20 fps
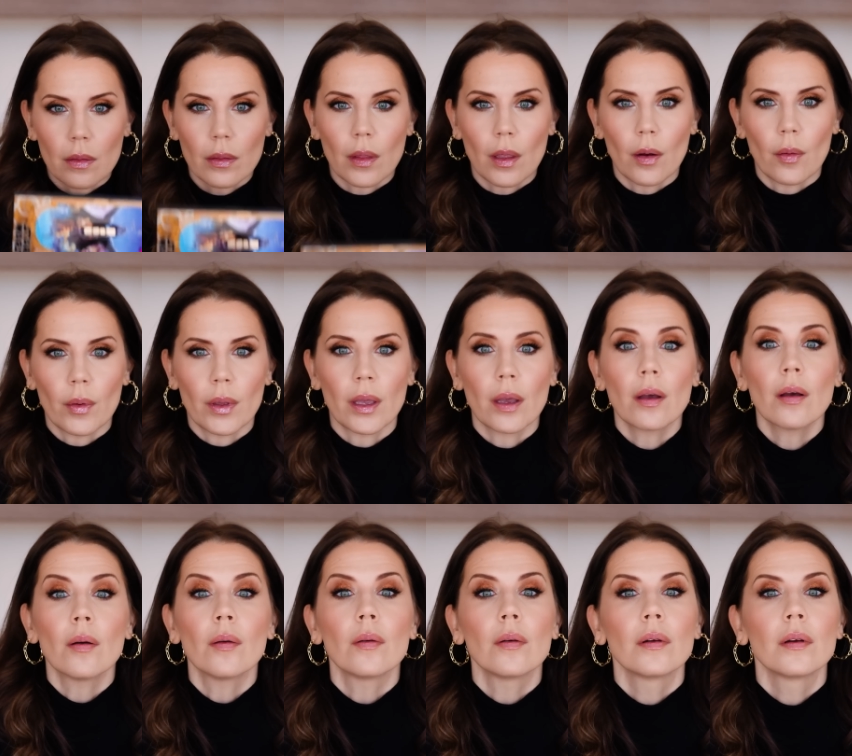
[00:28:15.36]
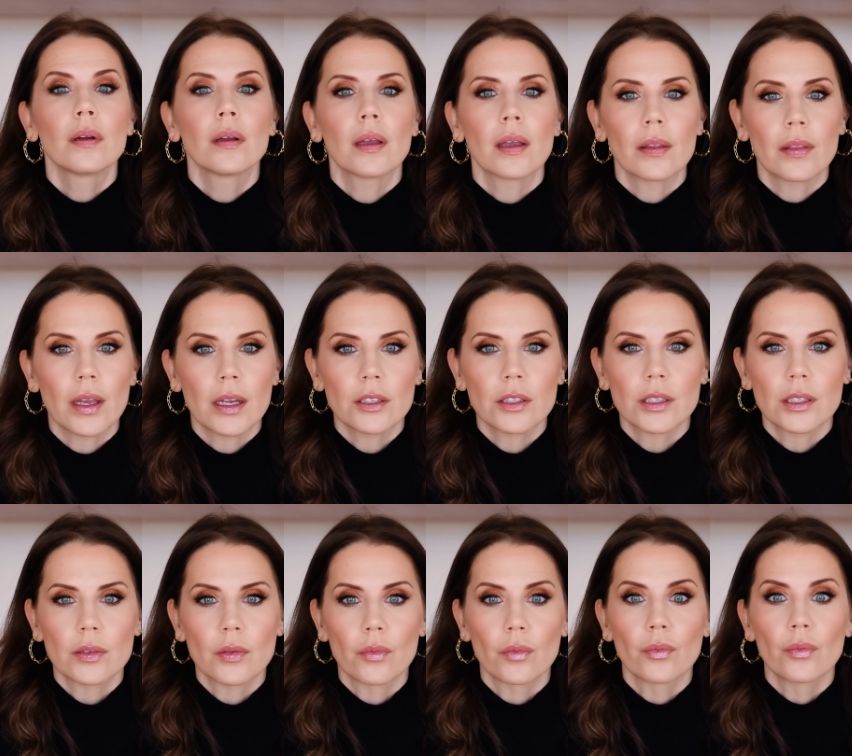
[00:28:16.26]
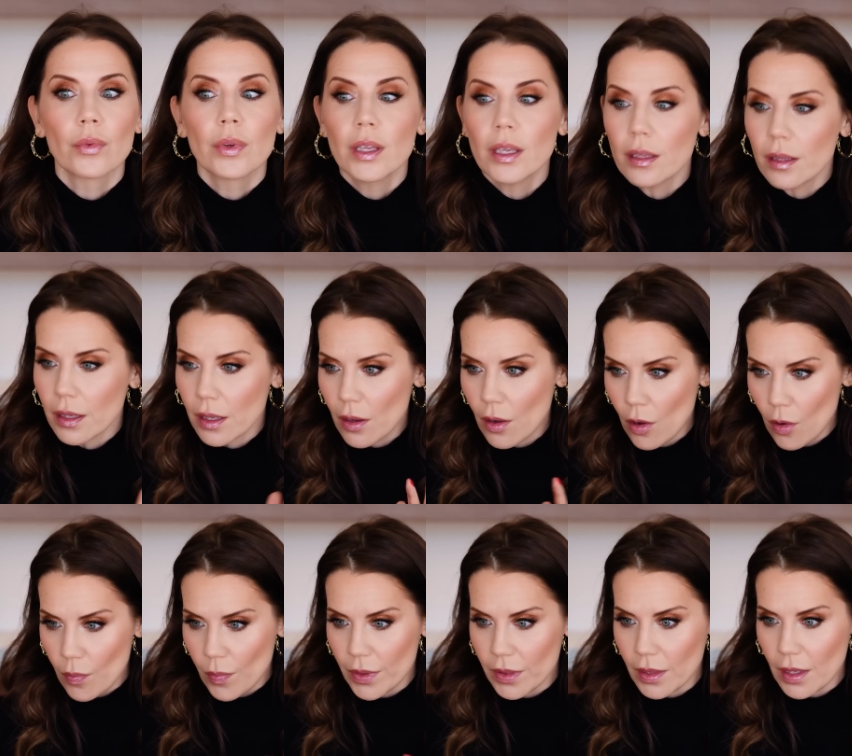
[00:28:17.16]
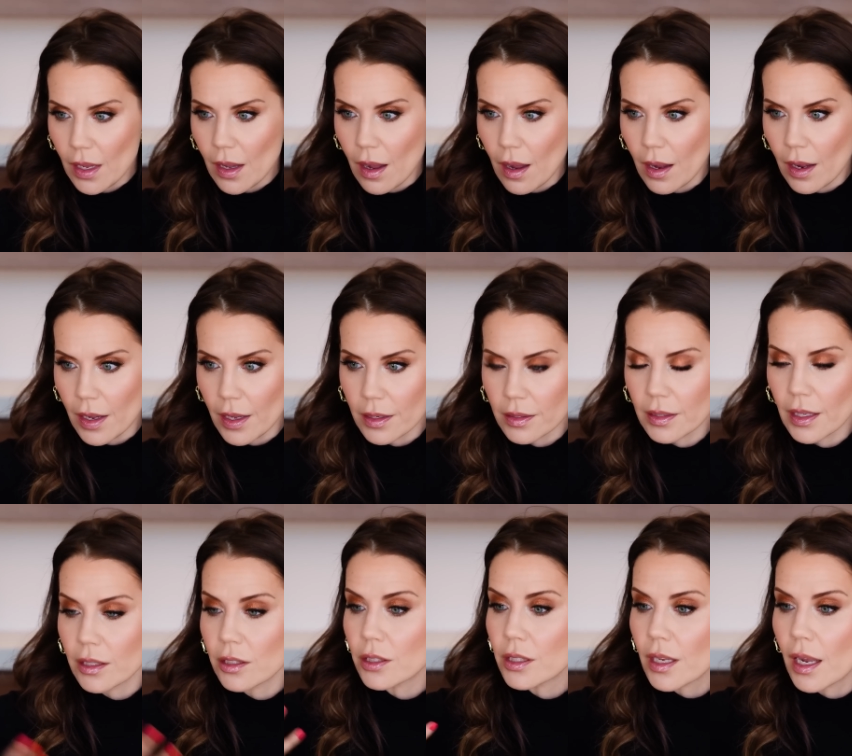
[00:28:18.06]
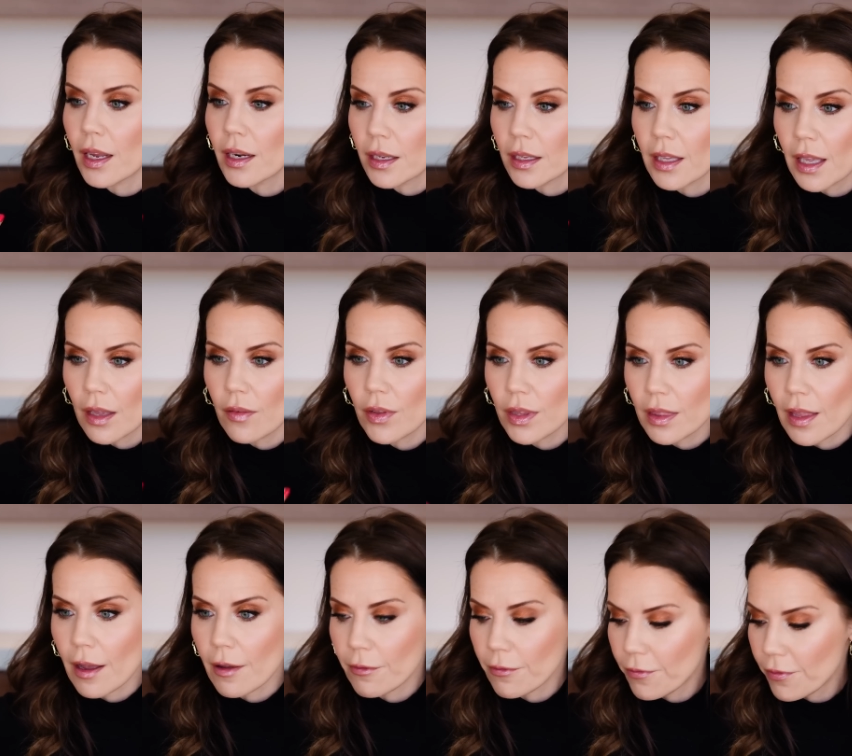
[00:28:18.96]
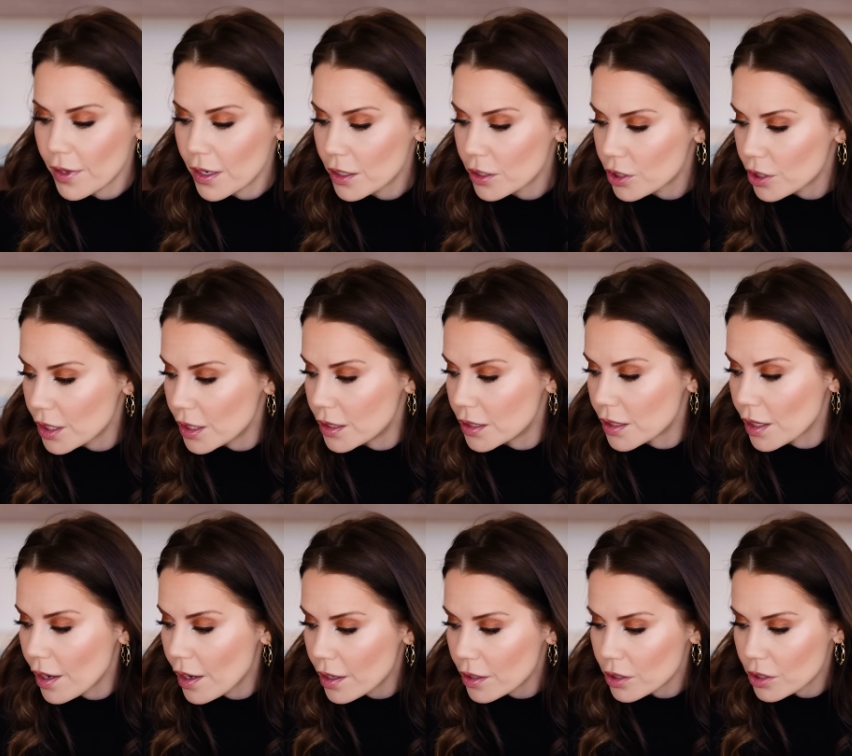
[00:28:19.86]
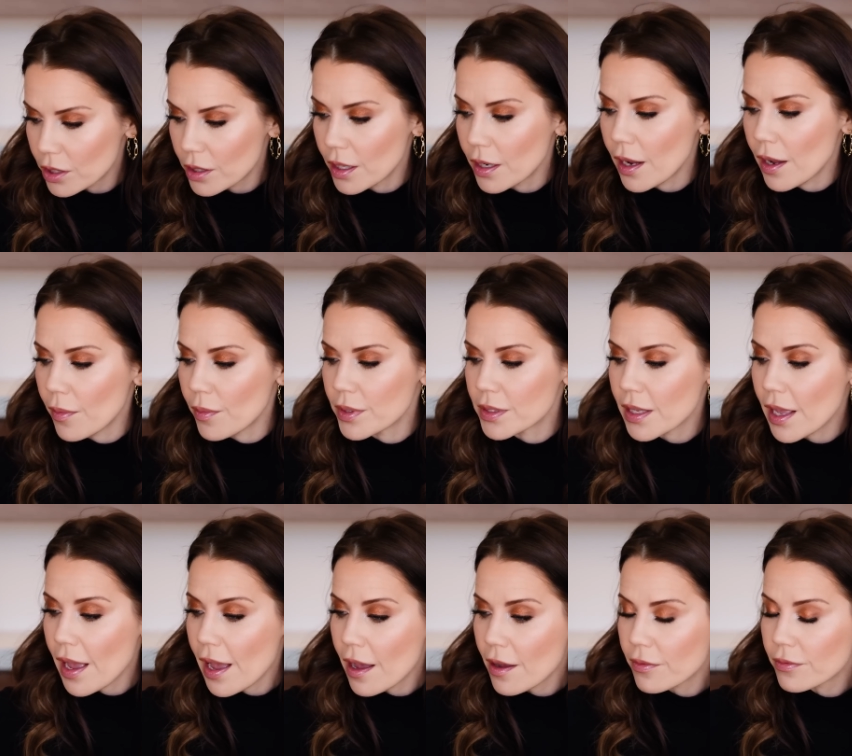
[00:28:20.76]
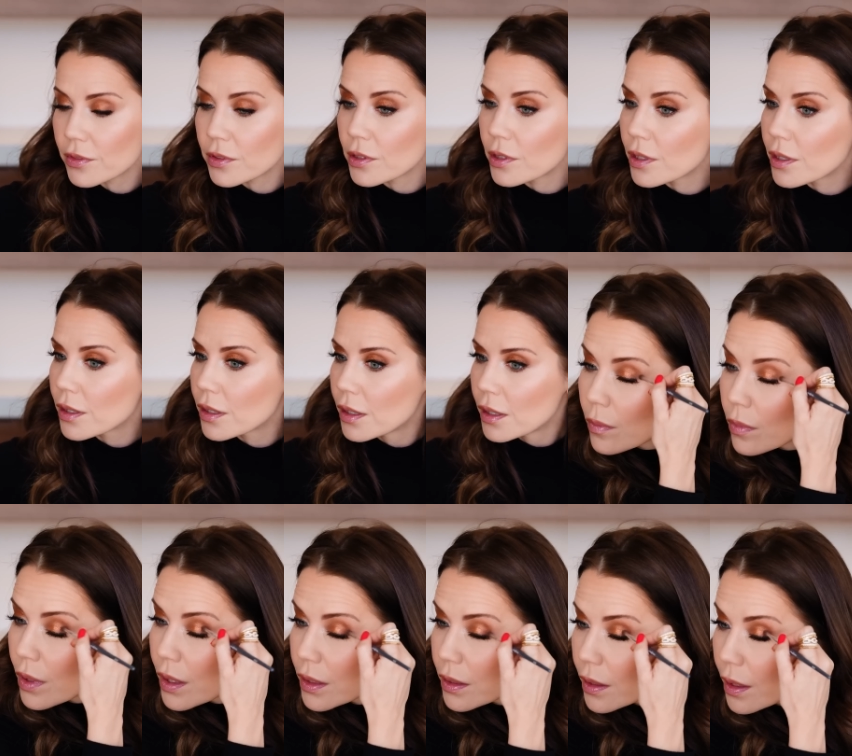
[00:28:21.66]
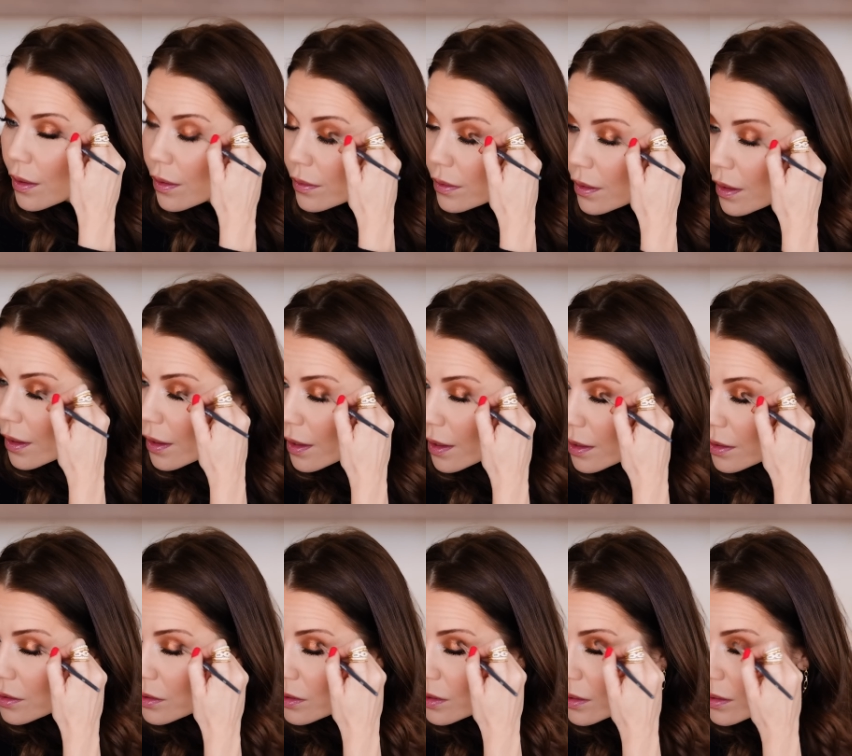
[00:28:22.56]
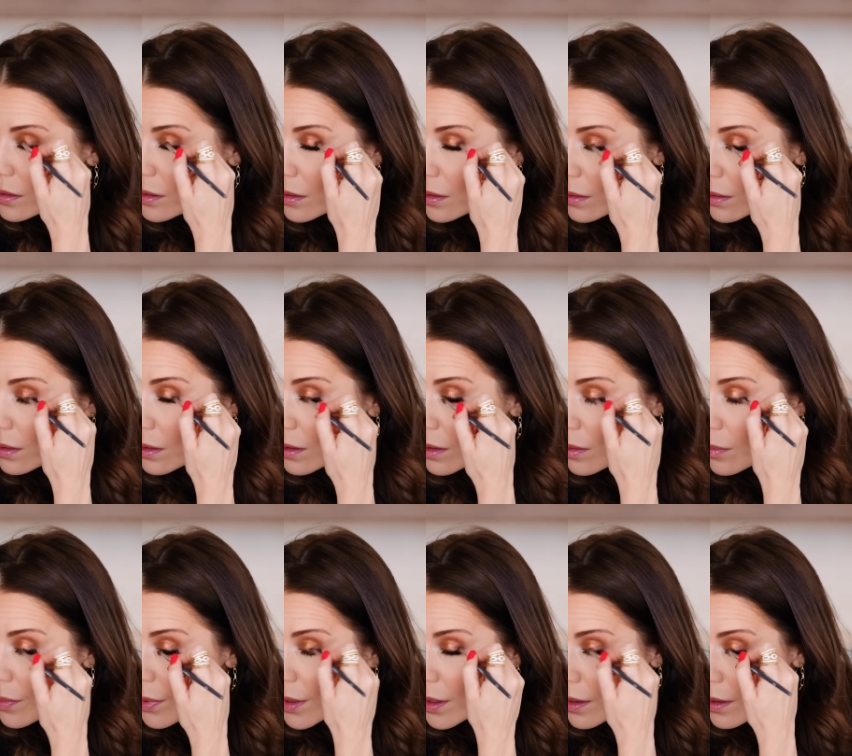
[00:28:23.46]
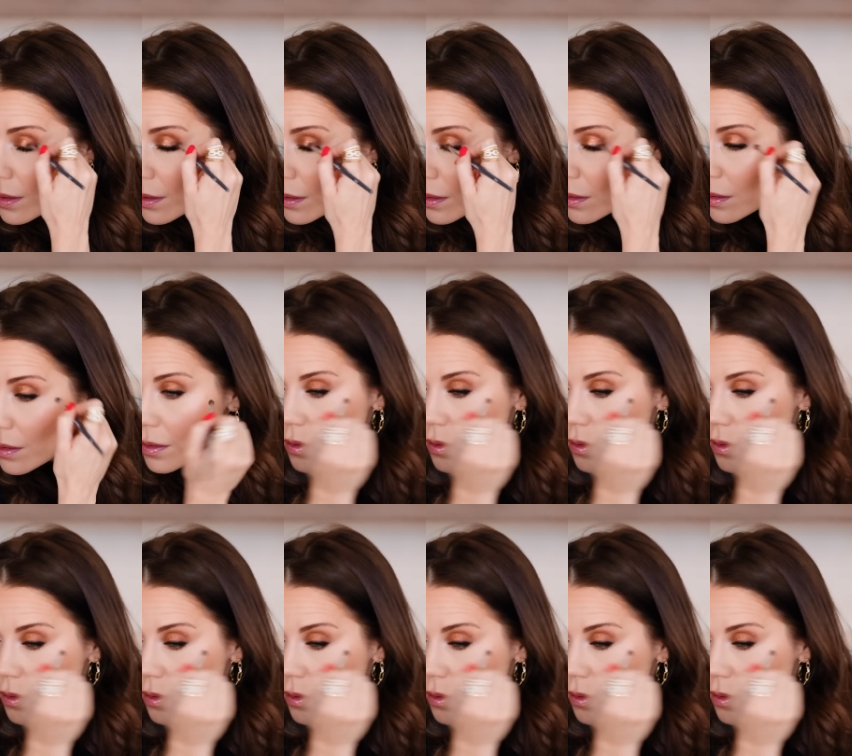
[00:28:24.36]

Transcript: There we go. And that just really opened the eyes. That just kind of gave it that finishing touch that I was after. Blend out the edge just a little bit.